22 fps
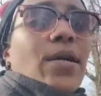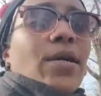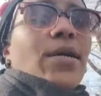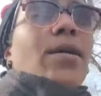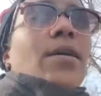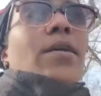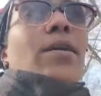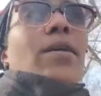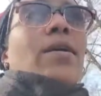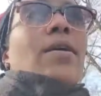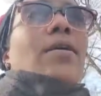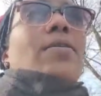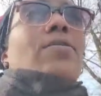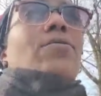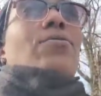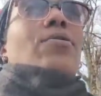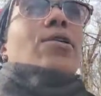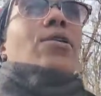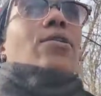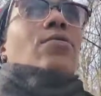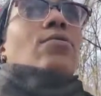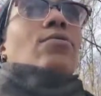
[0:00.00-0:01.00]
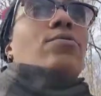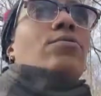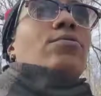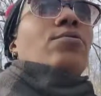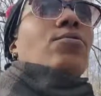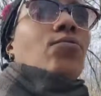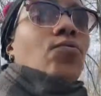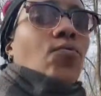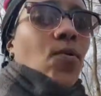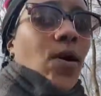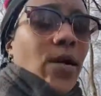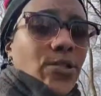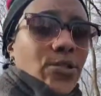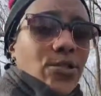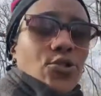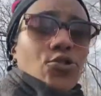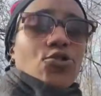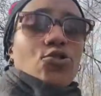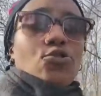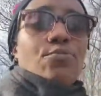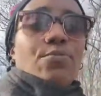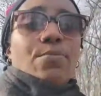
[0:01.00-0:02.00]
and watching the
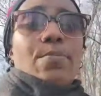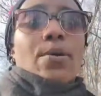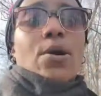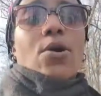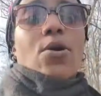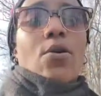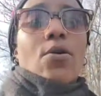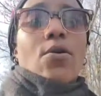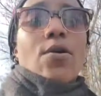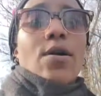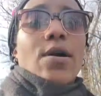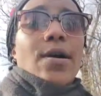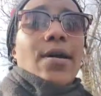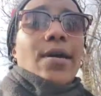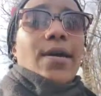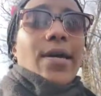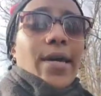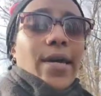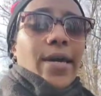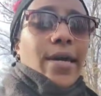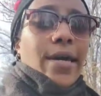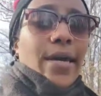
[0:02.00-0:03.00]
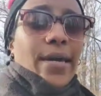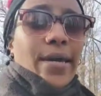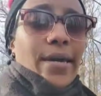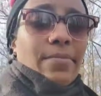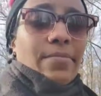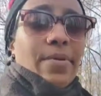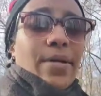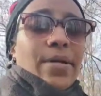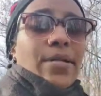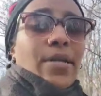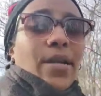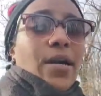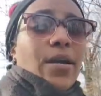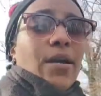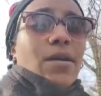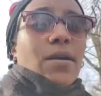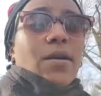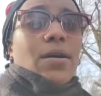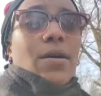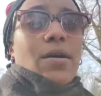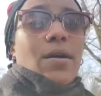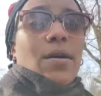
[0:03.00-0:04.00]
Super Bowl and being like,
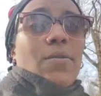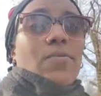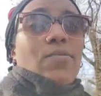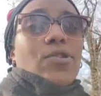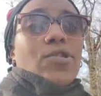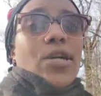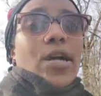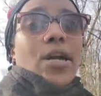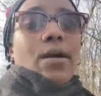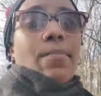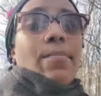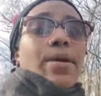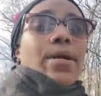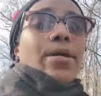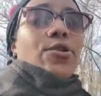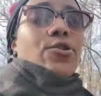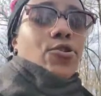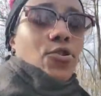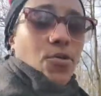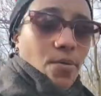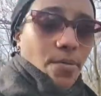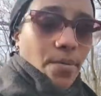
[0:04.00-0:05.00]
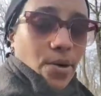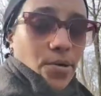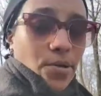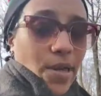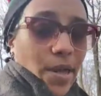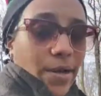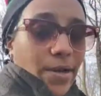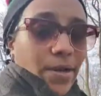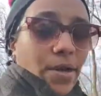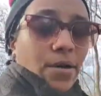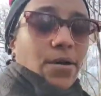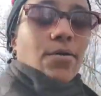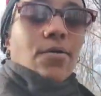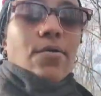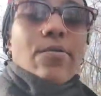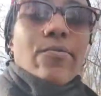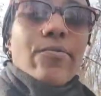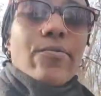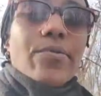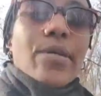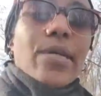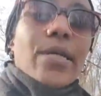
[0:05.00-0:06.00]
oh, I wish I could be at the Super Bowl. Like, no,
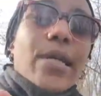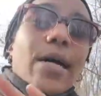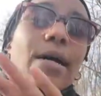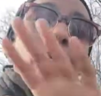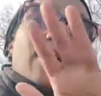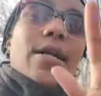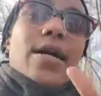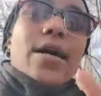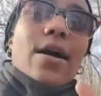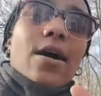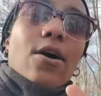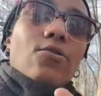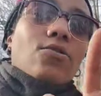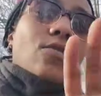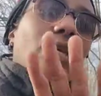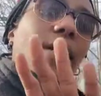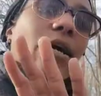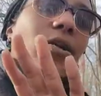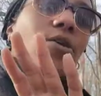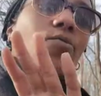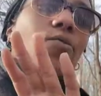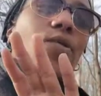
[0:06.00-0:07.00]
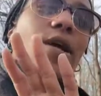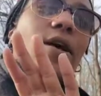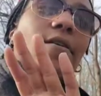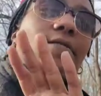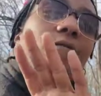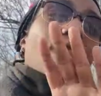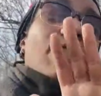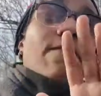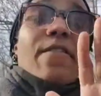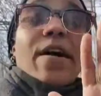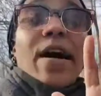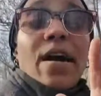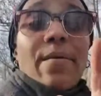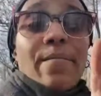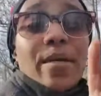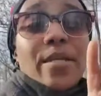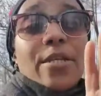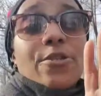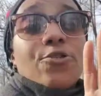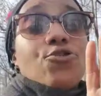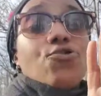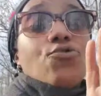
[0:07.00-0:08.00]
get out of the house, get out of whatever environment
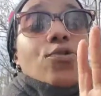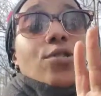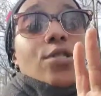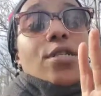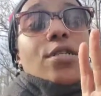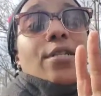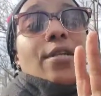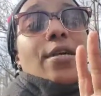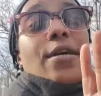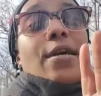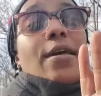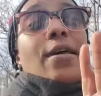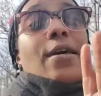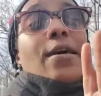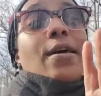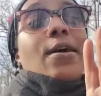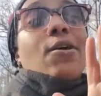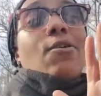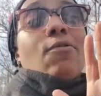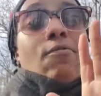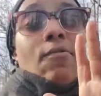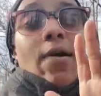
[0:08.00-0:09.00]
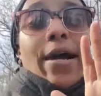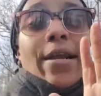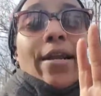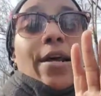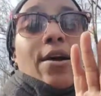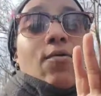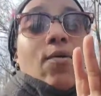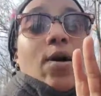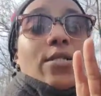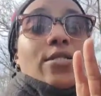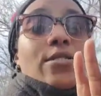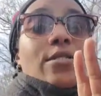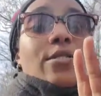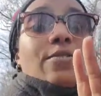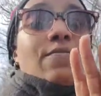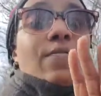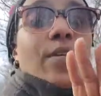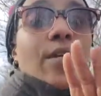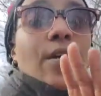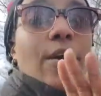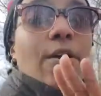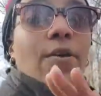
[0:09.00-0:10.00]
that you sitting in right now watching this
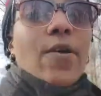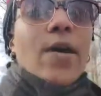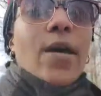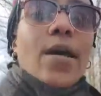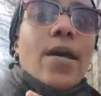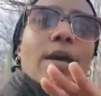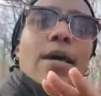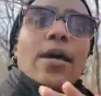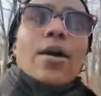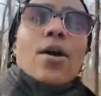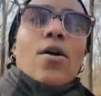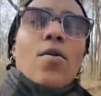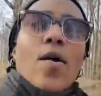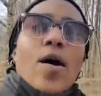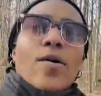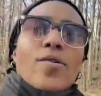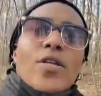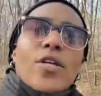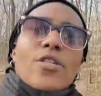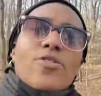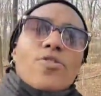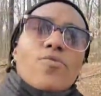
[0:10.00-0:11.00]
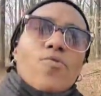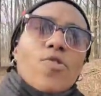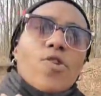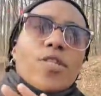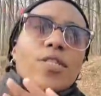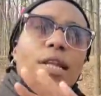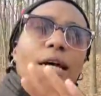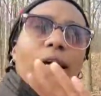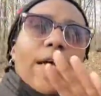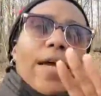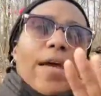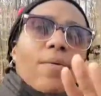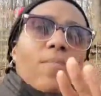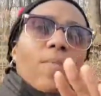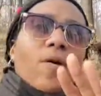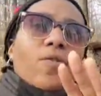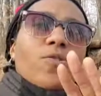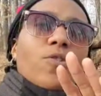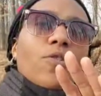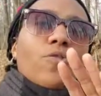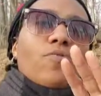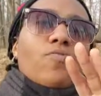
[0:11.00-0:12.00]
video, and go out. That's the reason I came
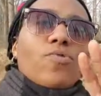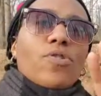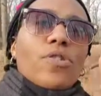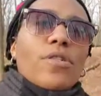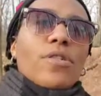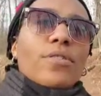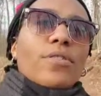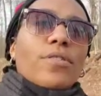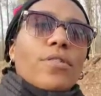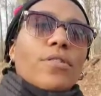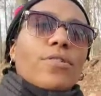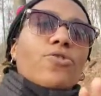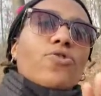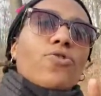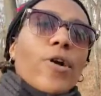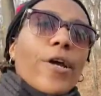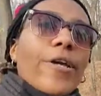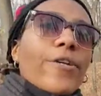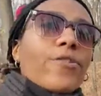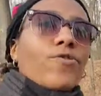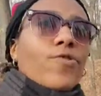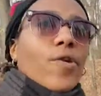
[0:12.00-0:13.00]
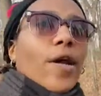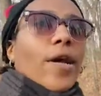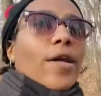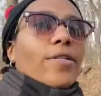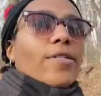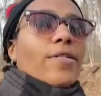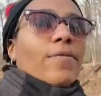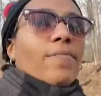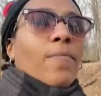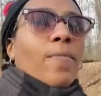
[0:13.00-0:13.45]
out to the woods, to the train tracks,